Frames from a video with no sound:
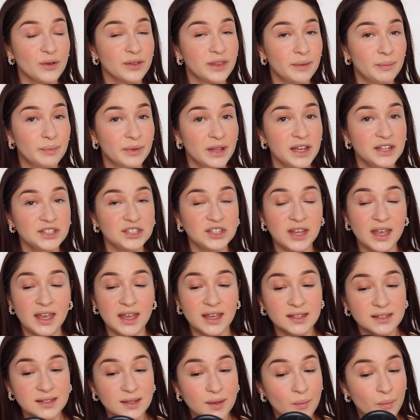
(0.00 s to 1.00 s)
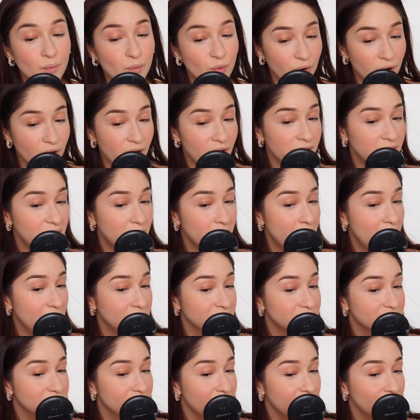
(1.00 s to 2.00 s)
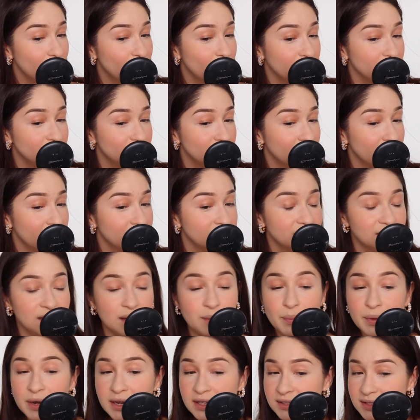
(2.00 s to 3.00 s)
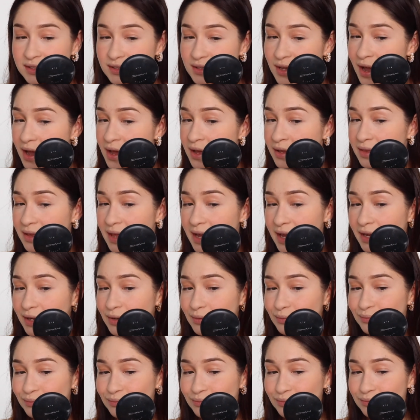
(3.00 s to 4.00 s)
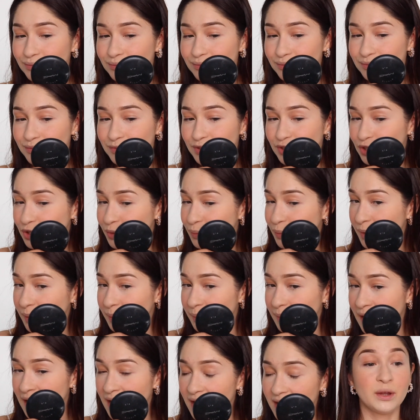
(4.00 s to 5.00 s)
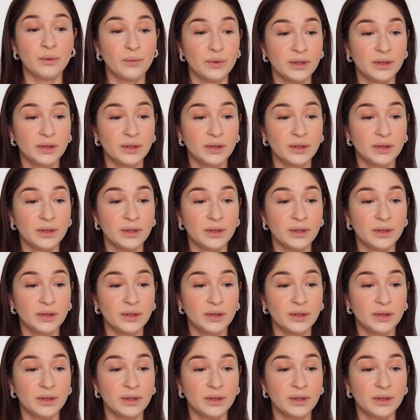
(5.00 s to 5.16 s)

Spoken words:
the blush is more on the matte side, which you can see, but it's not like super matte.